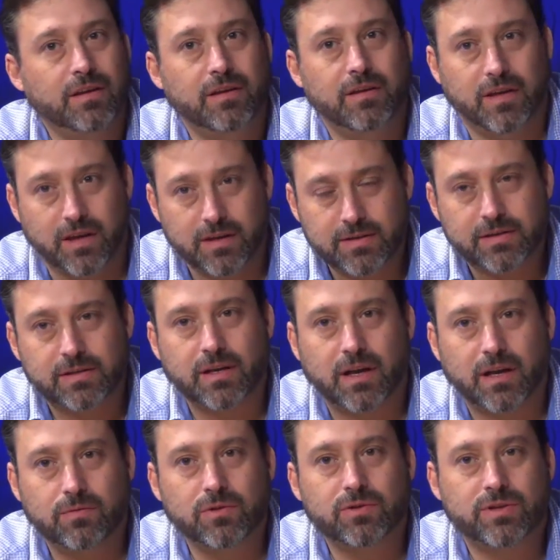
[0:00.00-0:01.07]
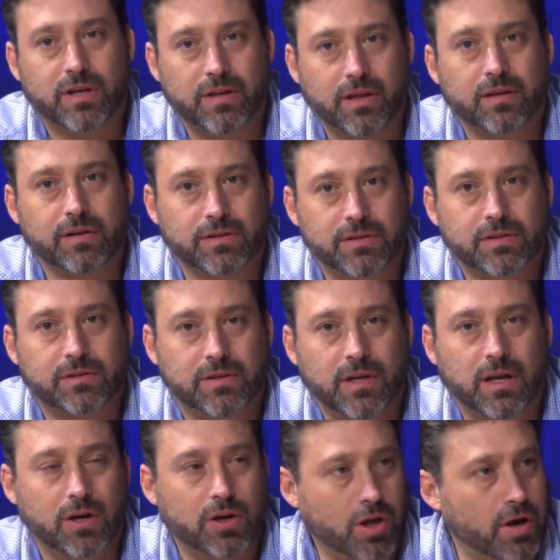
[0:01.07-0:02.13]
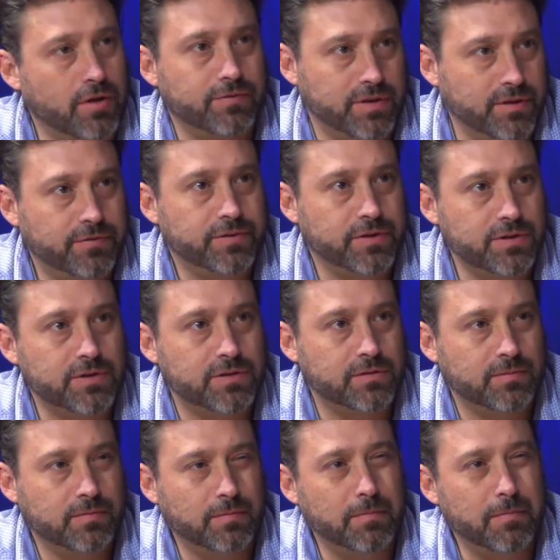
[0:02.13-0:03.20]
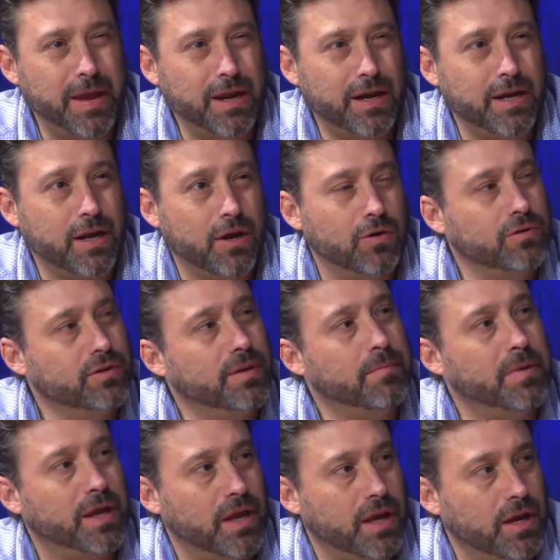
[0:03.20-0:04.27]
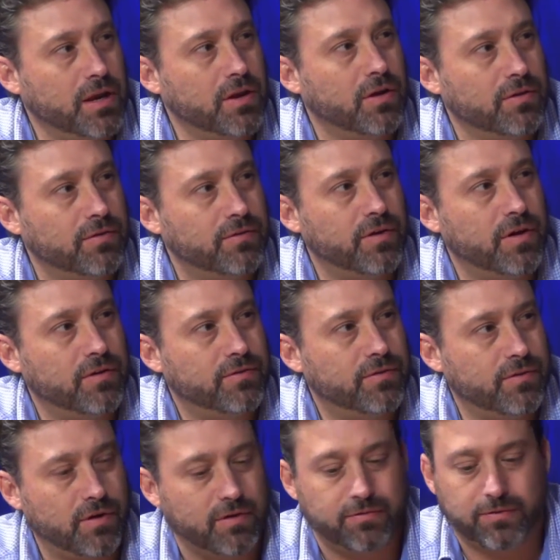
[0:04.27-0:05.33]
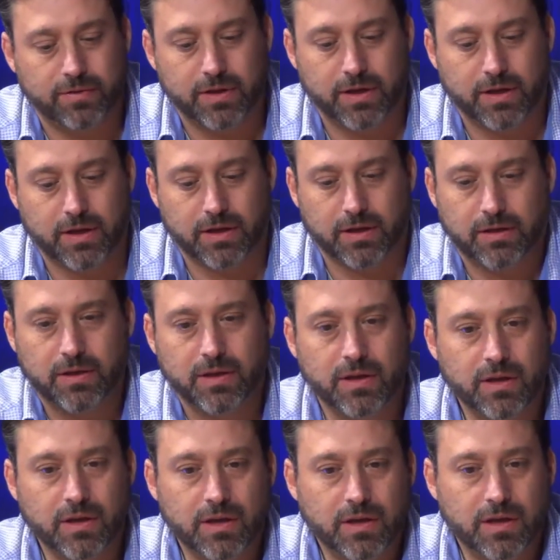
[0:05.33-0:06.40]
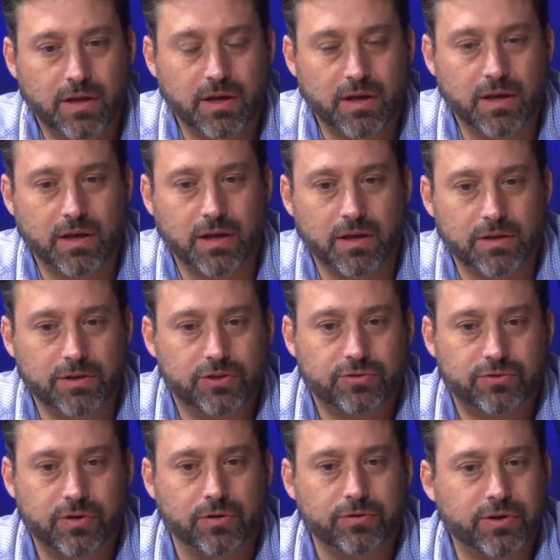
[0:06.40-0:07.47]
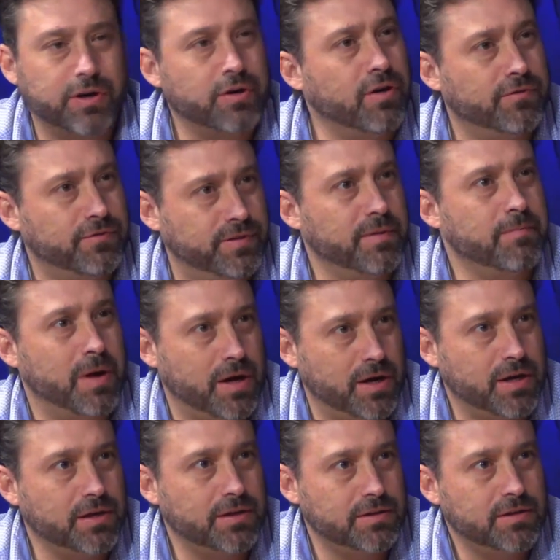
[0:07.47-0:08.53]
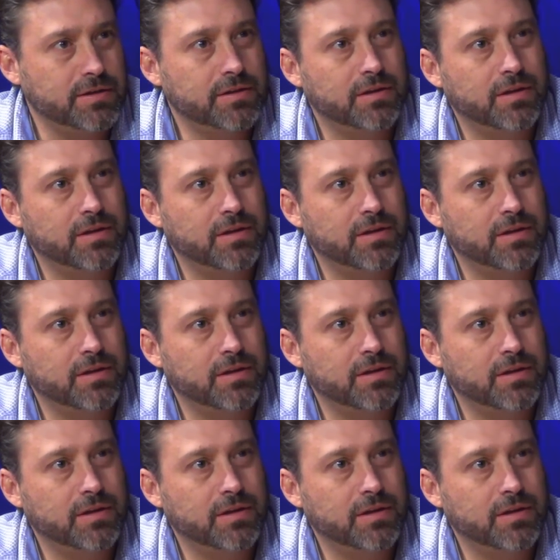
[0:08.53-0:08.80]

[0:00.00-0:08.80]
Yes, I would say that there's a lot of difference, mainly on the beginning of, of, of the uh, structuring of the market.